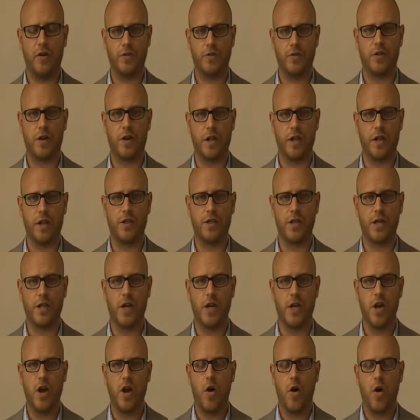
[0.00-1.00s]
ontology
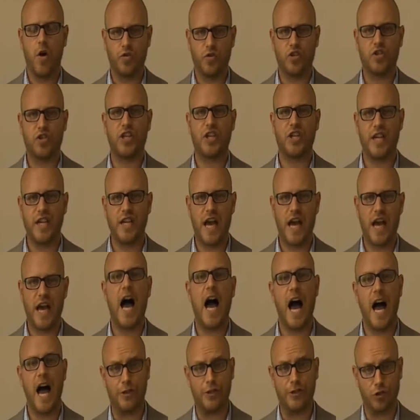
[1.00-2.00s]
or seeing a
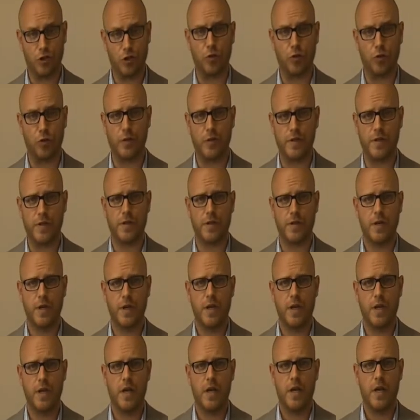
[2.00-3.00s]
hard truth.
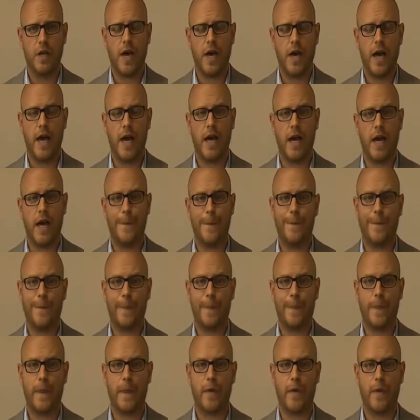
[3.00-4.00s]

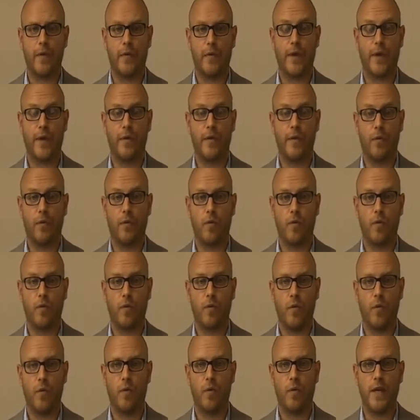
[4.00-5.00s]
That
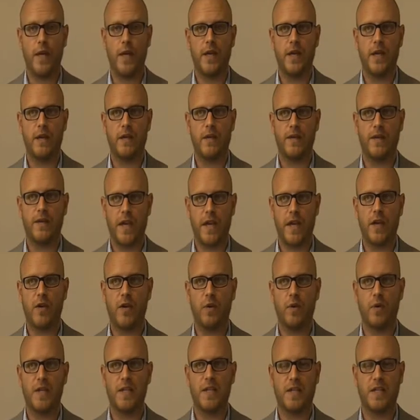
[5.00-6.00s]
what we think
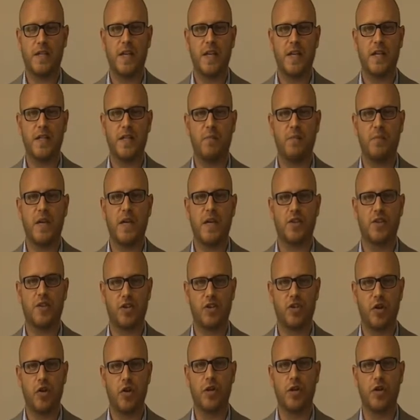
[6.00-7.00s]
we see as being
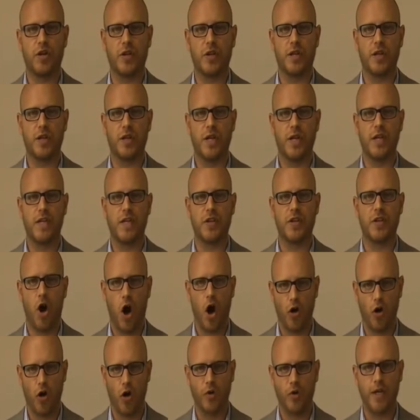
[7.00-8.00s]
certain is
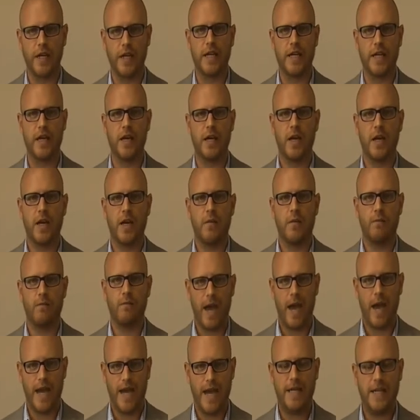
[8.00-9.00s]
only
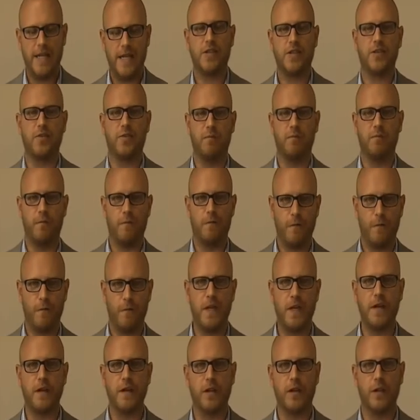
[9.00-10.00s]
made to
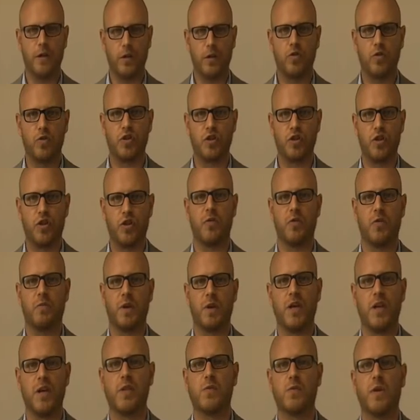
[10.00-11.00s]
feel and look certain
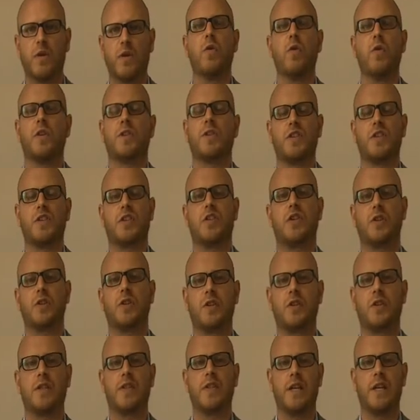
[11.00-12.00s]
because we want
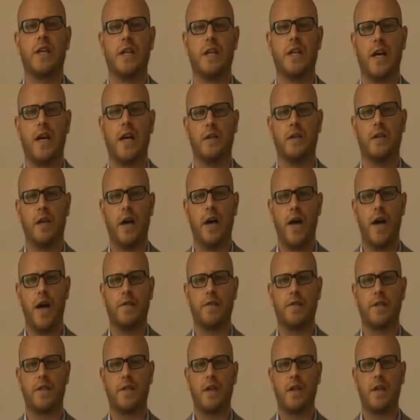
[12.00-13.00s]
certainty in our
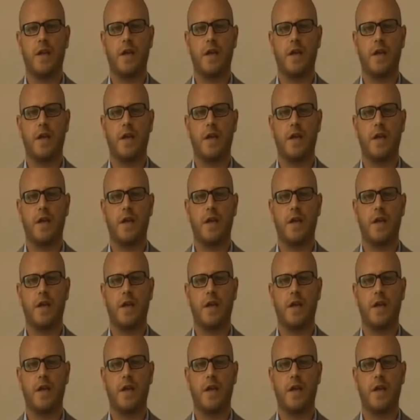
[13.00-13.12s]
lives.